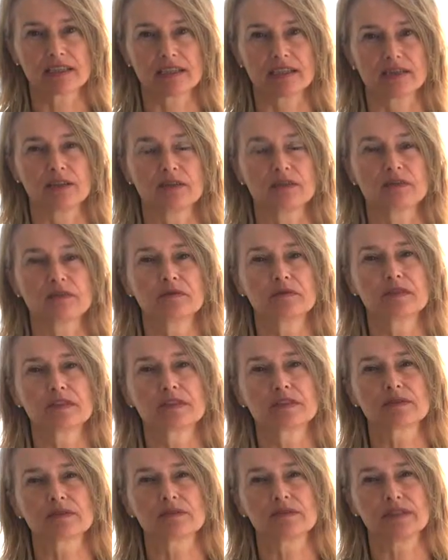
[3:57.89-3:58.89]
and you
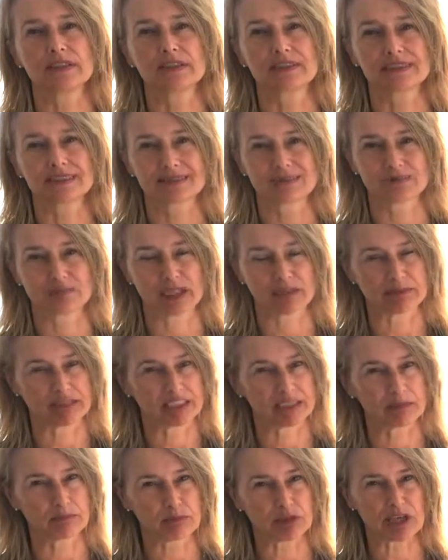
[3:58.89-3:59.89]
will feel maybe
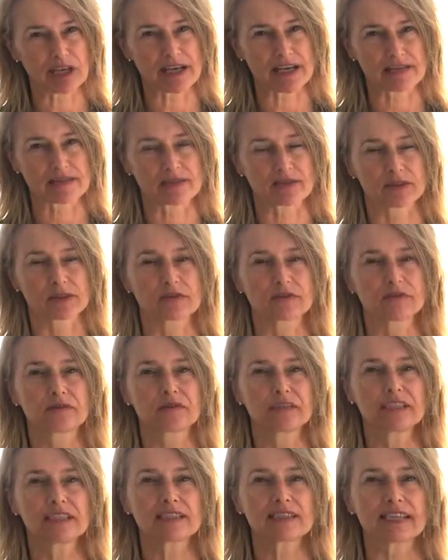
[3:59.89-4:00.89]
depressed, or you
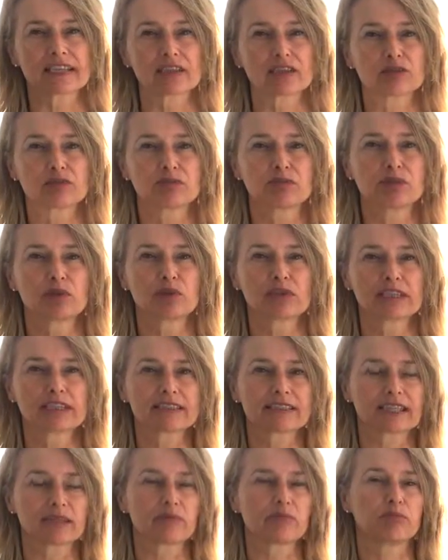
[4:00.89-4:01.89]
feel like you're
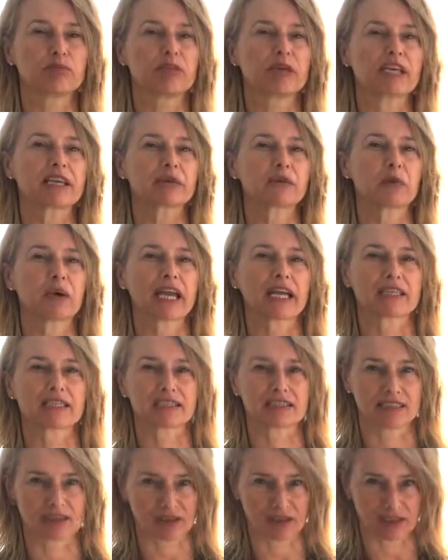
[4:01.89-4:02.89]
pulling that big
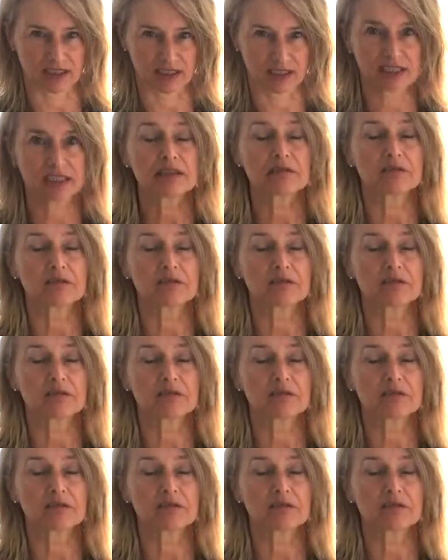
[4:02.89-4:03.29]
weight along,